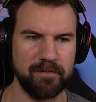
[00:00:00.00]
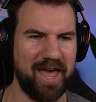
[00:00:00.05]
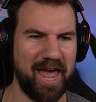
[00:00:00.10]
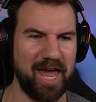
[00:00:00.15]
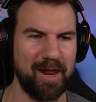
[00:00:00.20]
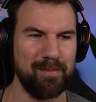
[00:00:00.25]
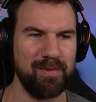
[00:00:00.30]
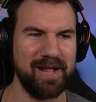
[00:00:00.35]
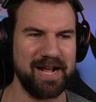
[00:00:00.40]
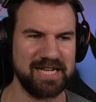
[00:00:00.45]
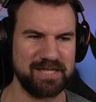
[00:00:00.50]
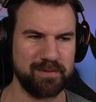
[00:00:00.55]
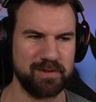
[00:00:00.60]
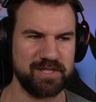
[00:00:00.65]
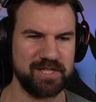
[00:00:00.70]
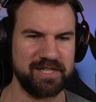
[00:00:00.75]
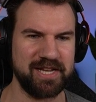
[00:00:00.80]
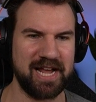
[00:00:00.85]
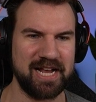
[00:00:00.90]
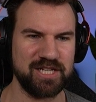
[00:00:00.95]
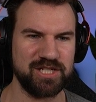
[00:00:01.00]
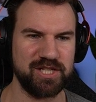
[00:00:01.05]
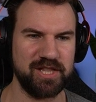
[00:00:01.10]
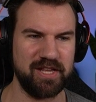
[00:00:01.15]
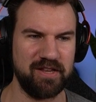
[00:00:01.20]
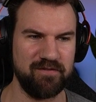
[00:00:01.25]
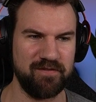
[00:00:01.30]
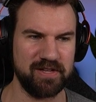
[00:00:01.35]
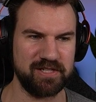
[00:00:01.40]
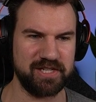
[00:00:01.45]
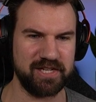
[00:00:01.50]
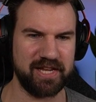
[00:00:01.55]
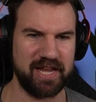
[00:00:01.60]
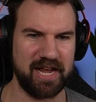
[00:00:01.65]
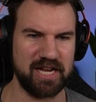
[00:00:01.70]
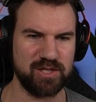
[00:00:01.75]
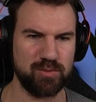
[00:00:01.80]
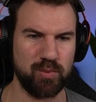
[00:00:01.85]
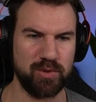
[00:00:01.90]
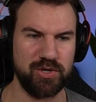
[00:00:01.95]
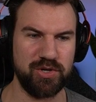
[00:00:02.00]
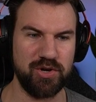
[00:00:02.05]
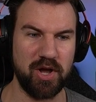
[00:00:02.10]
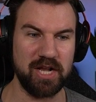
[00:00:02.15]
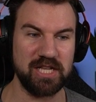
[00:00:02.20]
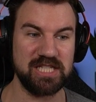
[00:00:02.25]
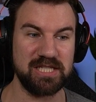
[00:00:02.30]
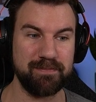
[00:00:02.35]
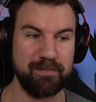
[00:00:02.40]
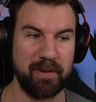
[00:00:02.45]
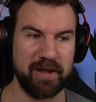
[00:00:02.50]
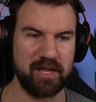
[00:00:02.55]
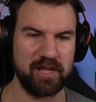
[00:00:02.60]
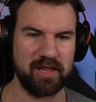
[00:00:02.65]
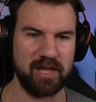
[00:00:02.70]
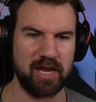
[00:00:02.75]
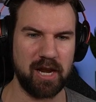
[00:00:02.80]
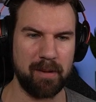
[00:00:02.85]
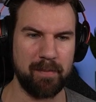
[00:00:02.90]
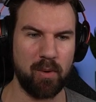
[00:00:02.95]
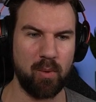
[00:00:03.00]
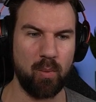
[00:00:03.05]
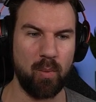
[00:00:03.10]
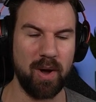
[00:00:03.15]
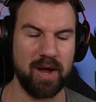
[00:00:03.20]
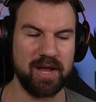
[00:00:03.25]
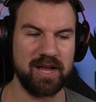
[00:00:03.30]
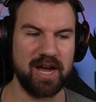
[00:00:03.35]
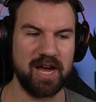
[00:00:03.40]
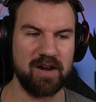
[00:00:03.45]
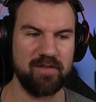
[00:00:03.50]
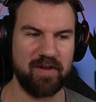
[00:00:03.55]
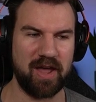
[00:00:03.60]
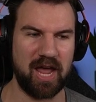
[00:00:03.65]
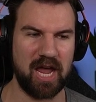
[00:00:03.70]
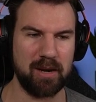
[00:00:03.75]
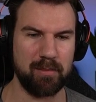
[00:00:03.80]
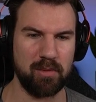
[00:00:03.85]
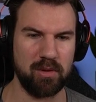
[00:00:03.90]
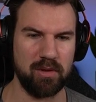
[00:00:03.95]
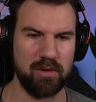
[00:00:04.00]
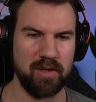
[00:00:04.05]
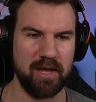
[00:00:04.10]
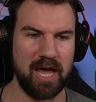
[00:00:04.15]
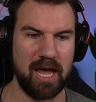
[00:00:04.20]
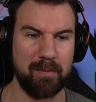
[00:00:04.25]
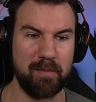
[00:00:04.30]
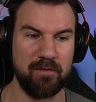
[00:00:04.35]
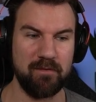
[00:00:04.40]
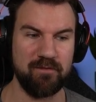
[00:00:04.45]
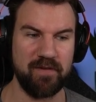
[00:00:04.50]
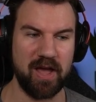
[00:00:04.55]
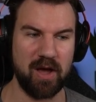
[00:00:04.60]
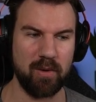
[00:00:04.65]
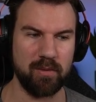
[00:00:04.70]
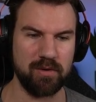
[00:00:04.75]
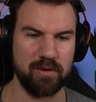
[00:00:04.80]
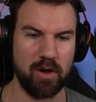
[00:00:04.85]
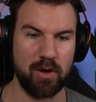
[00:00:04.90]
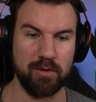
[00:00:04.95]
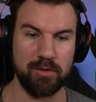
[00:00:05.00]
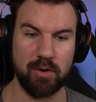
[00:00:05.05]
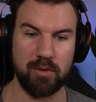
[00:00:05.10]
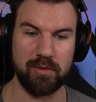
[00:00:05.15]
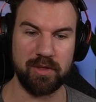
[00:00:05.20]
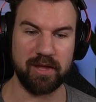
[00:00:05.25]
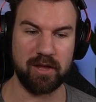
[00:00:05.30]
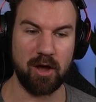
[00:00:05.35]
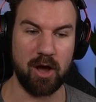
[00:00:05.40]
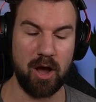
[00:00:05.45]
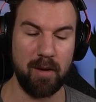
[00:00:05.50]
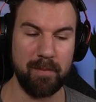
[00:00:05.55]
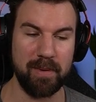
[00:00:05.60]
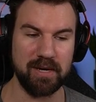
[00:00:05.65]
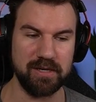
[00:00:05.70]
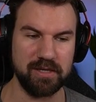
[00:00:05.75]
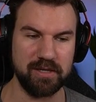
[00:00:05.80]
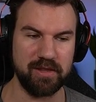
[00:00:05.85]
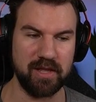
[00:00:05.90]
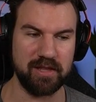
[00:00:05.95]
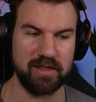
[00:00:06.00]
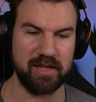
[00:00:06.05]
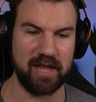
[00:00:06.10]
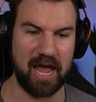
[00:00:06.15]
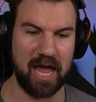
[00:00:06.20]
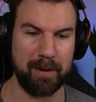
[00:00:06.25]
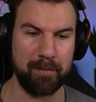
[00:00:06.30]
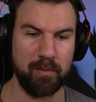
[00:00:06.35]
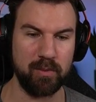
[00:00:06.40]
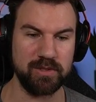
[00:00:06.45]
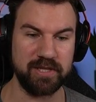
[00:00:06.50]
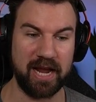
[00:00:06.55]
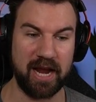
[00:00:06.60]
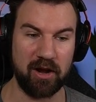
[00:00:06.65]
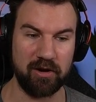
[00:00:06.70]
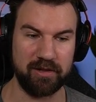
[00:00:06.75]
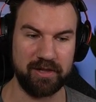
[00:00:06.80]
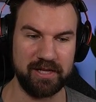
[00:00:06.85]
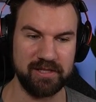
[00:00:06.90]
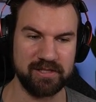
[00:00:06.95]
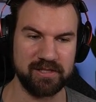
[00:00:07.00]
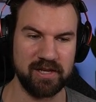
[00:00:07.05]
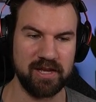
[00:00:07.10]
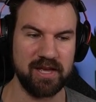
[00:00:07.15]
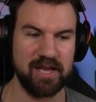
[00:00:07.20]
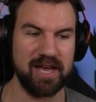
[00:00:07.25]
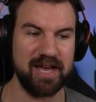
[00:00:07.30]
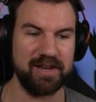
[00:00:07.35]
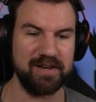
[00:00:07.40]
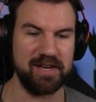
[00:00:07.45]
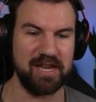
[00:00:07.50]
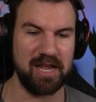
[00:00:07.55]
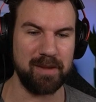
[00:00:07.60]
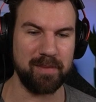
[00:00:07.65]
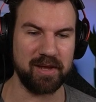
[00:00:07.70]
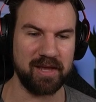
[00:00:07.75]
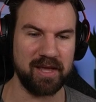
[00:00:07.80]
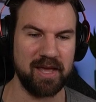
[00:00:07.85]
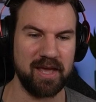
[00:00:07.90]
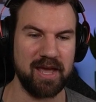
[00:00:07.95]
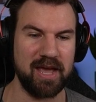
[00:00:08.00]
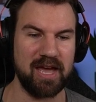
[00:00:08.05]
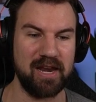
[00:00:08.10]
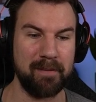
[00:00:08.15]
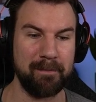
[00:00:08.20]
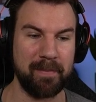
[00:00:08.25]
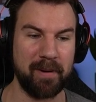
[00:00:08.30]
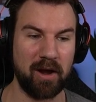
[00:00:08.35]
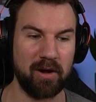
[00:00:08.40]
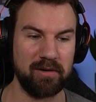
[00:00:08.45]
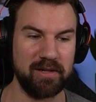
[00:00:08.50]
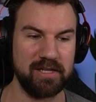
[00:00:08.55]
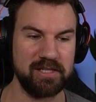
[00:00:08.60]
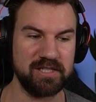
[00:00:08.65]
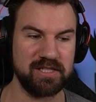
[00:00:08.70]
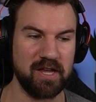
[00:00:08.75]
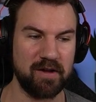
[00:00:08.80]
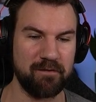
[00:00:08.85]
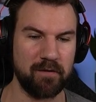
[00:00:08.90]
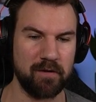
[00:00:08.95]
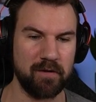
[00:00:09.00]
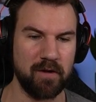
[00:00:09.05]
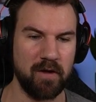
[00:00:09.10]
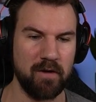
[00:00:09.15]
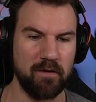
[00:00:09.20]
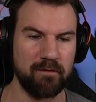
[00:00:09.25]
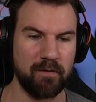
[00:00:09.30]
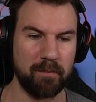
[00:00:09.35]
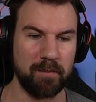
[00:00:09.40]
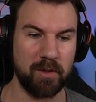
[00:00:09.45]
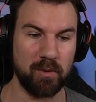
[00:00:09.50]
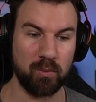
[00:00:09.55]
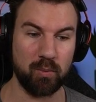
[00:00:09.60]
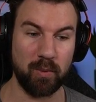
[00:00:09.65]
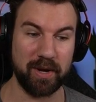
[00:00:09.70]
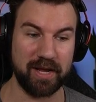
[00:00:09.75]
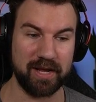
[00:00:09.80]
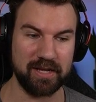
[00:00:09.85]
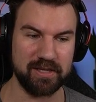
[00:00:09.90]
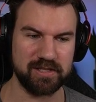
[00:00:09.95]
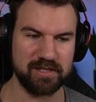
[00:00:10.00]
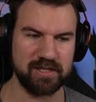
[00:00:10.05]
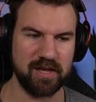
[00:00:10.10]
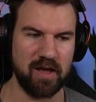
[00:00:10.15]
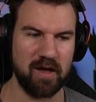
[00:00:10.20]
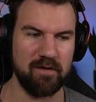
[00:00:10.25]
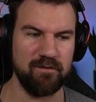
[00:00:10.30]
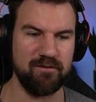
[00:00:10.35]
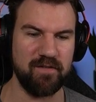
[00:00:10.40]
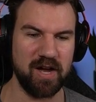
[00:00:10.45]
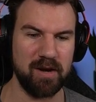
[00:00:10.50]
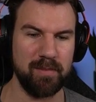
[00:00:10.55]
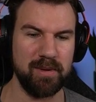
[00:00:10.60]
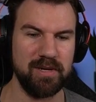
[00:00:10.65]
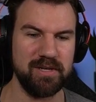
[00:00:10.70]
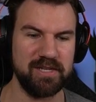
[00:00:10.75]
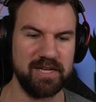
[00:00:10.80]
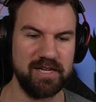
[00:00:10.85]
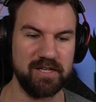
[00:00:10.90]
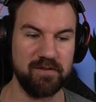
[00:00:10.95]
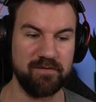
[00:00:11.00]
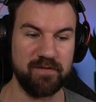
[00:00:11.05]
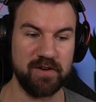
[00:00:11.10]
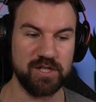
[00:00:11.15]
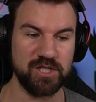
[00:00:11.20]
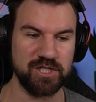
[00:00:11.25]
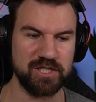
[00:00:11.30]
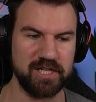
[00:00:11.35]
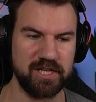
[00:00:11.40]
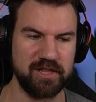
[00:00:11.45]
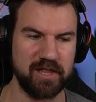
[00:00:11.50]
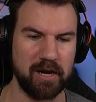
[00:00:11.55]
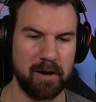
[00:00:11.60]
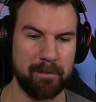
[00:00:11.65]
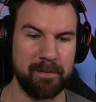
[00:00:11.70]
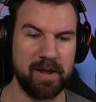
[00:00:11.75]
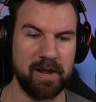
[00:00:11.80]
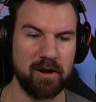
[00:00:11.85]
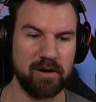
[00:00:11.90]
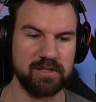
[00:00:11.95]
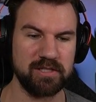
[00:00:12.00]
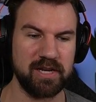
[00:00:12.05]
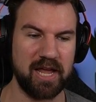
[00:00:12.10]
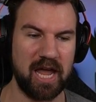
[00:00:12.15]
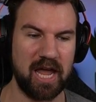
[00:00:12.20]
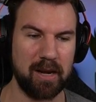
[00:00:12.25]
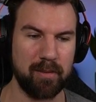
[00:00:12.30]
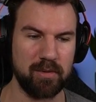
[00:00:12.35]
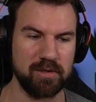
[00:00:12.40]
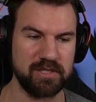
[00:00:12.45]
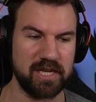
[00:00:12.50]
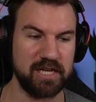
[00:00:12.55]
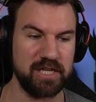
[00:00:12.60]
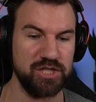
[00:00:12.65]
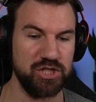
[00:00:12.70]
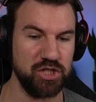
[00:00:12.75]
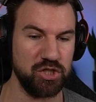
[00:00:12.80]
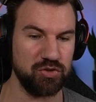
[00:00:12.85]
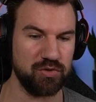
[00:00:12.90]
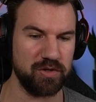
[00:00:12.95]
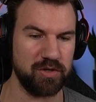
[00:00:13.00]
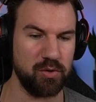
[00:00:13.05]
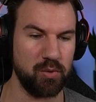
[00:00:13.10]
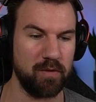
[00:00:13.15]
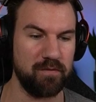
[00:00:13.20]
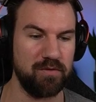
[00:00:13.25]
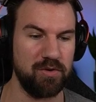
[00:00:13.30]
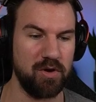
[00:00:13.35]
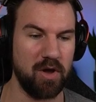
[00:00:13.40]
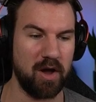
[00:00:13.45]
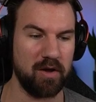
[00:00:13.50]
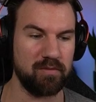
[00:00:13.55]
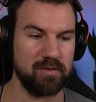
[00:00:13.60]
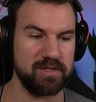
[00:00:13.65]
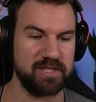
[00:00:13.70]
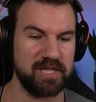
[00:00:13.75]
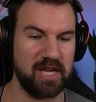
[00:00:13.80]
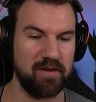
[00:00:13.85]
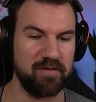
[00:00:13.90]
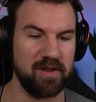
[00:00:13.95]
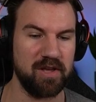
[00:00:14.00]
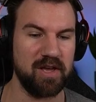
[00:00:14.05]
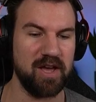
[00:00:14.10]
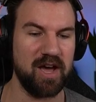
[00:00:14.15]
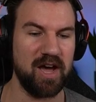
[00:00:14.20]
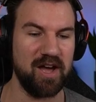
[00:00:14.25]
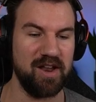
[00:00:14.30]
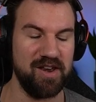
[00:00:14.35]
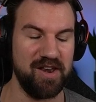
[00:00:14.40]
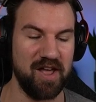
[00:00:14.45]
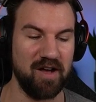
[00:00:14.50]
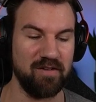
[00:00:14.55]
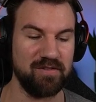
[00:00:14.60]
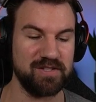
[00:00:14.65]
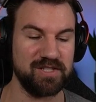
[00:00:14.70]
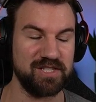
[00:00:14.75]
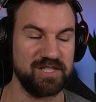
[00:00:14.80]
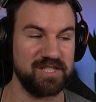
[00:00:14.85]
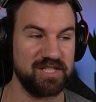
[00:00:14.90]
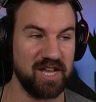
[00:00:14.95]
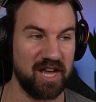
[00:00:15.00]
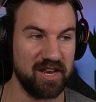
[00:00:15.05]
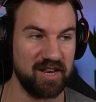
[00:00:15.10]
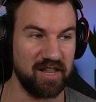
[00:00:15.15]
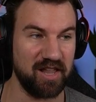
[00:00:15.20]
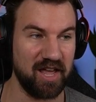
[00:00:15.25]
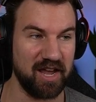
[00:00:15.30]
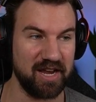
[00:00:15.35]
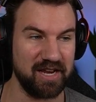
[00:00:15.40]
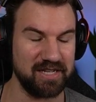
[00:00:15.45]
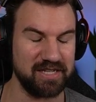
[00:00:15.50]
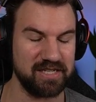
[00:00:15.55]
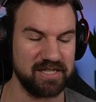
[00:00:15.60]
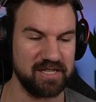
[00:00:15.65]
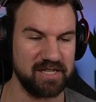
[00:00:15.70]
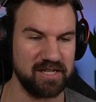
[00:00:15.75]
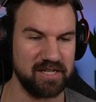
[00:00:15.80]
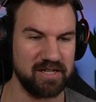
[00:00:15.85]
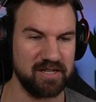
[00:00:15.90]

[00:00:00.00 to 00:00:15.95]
Animal experts attached to the investigation would not speculate about what kind of animal had been found, although they commented that the animal was hairless, anemic, and apparently suffered from the rickets, a vitamin D deficiency that appears in animals and children who have not received enough sunlight.